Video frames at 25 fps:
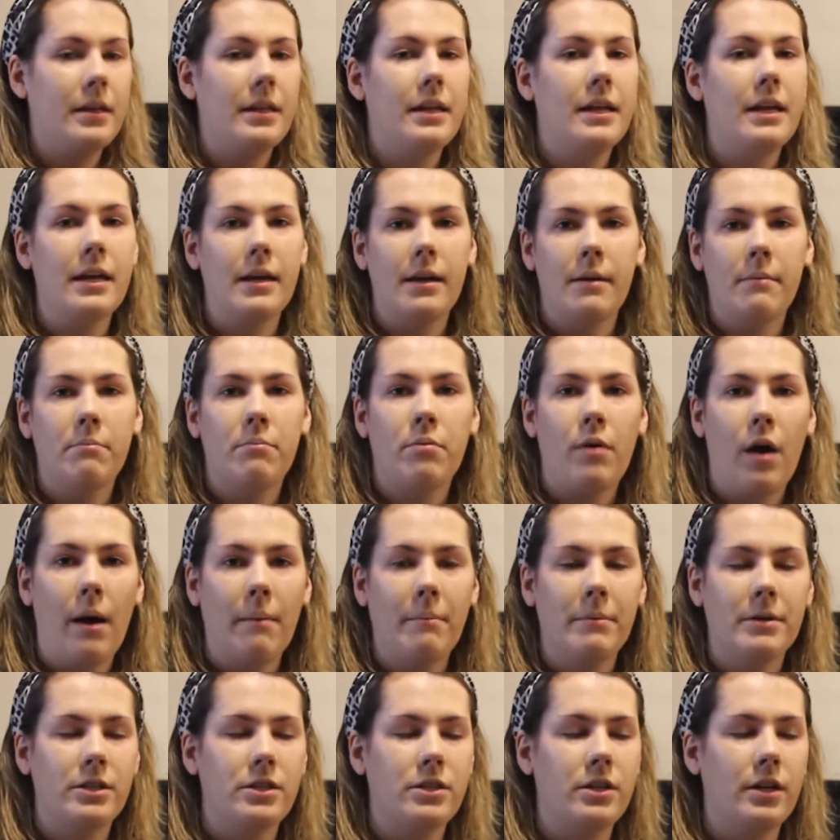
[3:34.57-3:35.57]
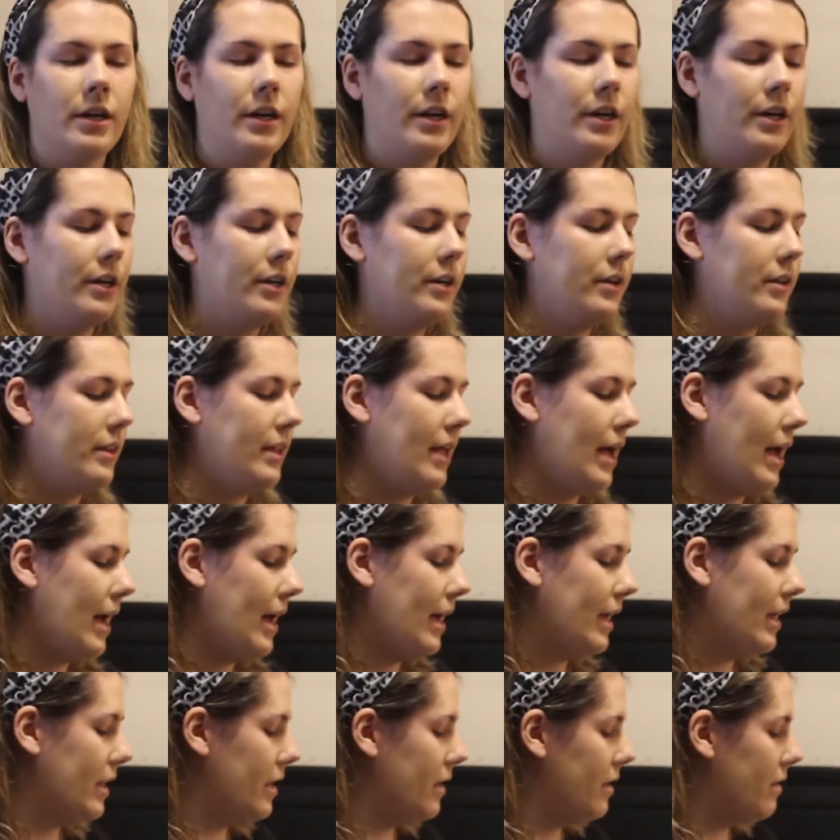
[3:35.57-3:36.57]
he promised her
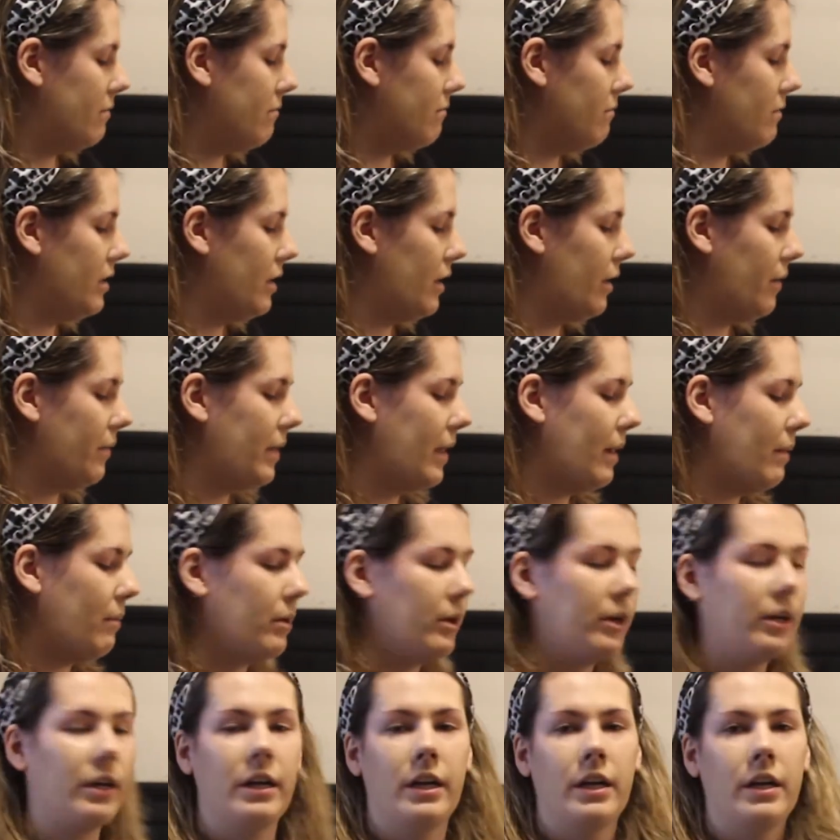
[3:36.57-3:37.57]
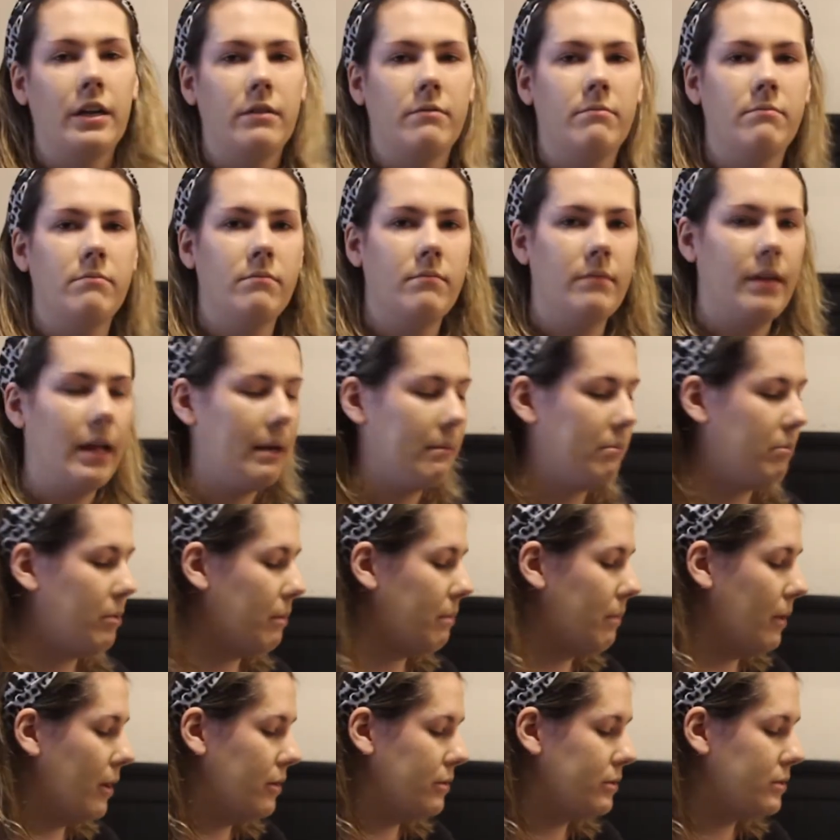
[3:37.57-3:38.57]
that, they weren't gonna like
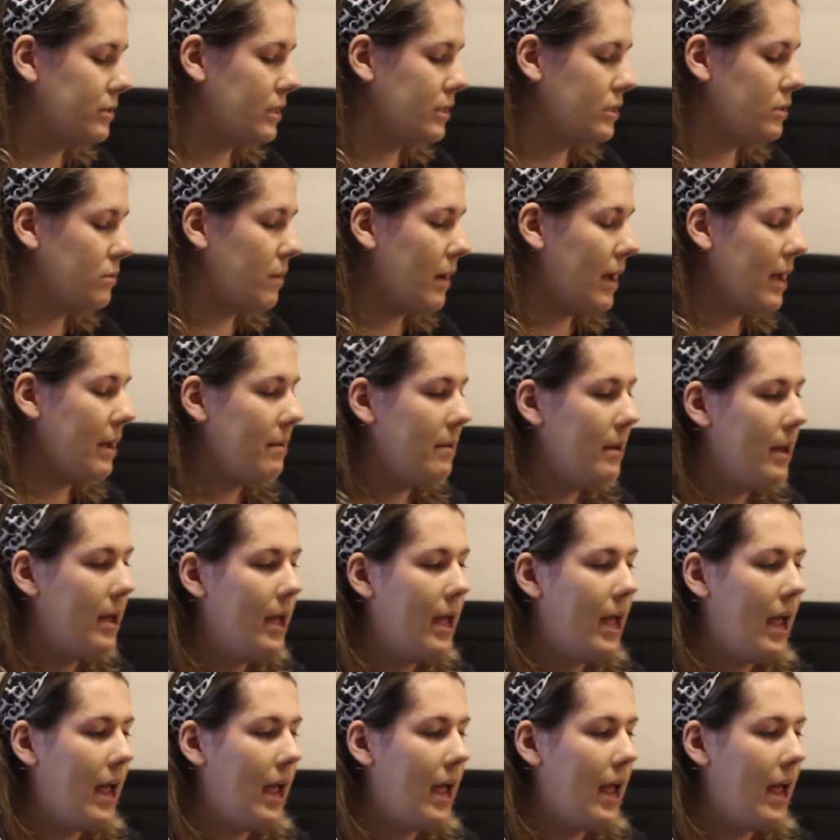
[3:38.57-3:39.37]
propose this way,